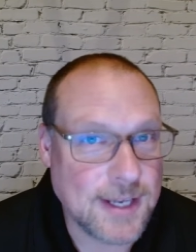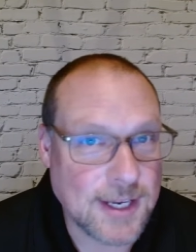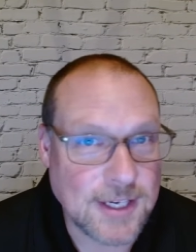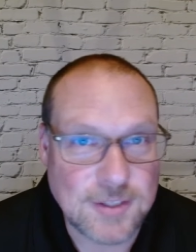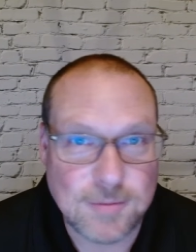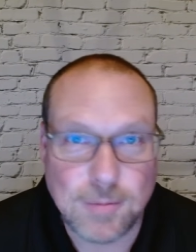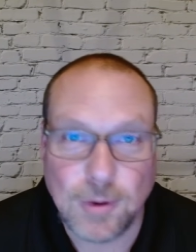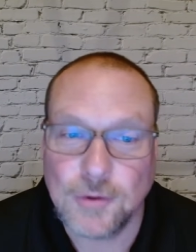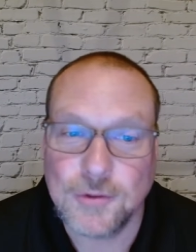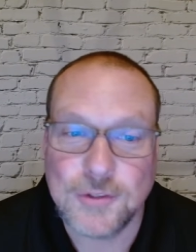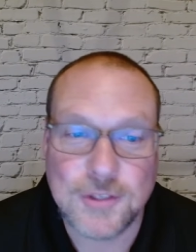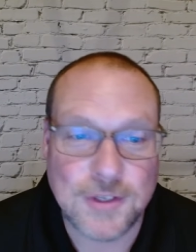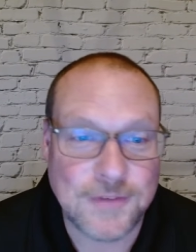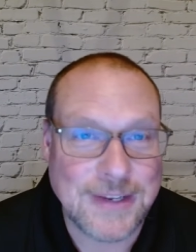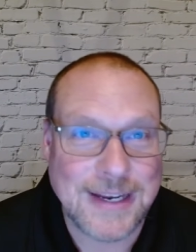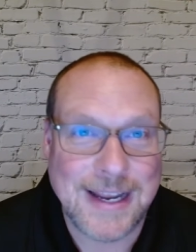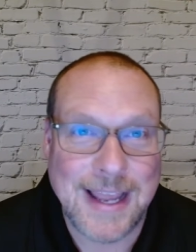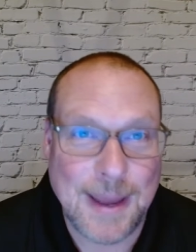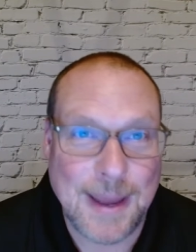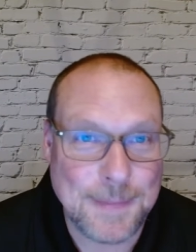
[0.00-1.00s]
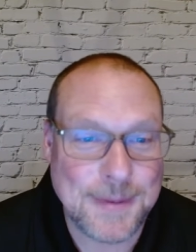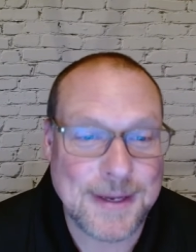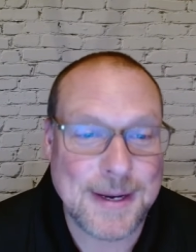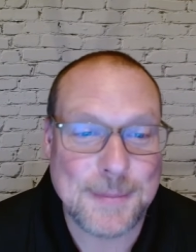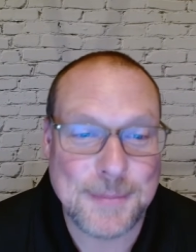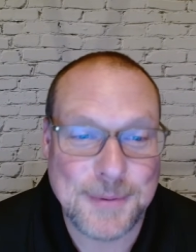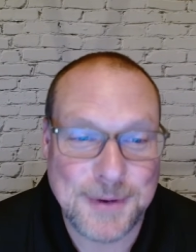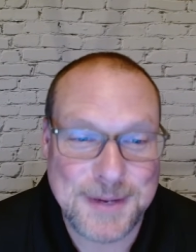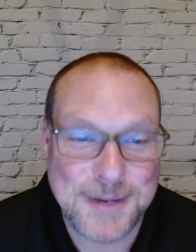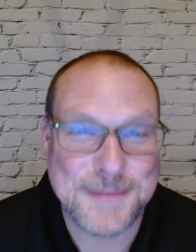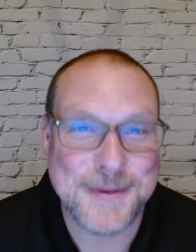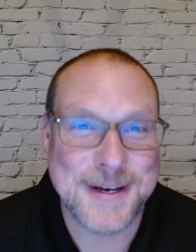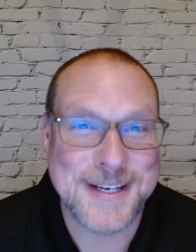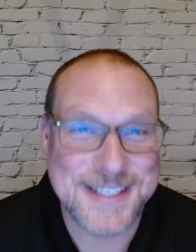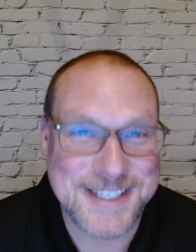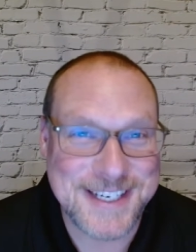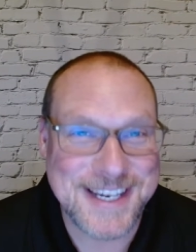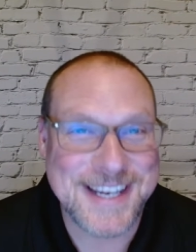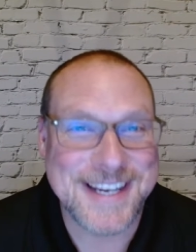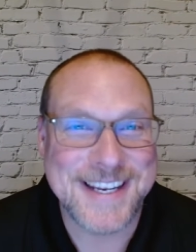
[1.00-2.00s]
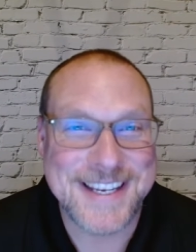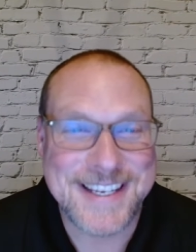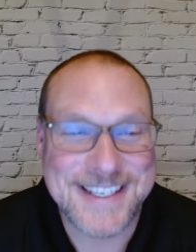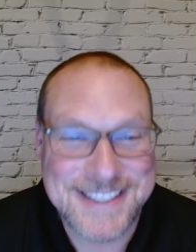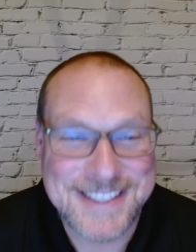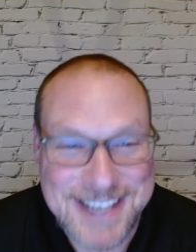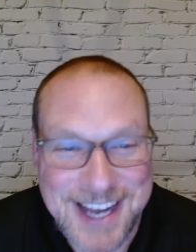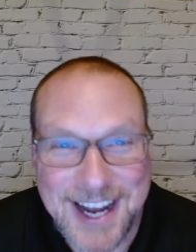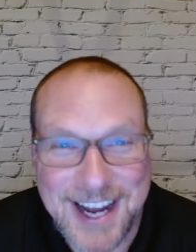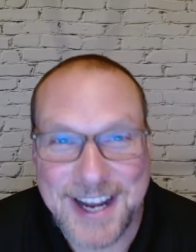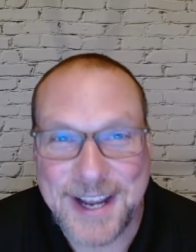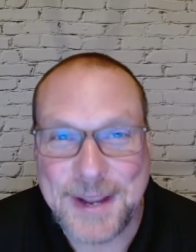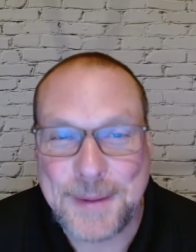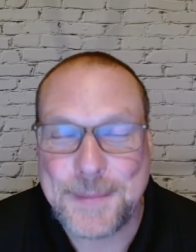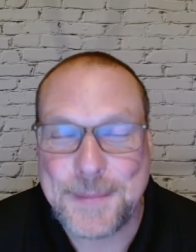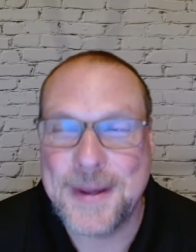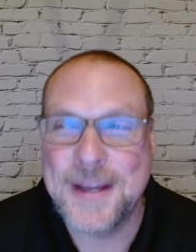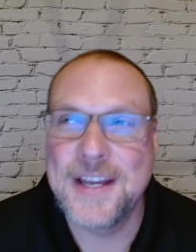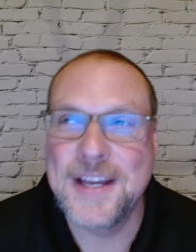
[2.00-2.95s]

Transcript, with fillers: explosive and happen at pretty much any time.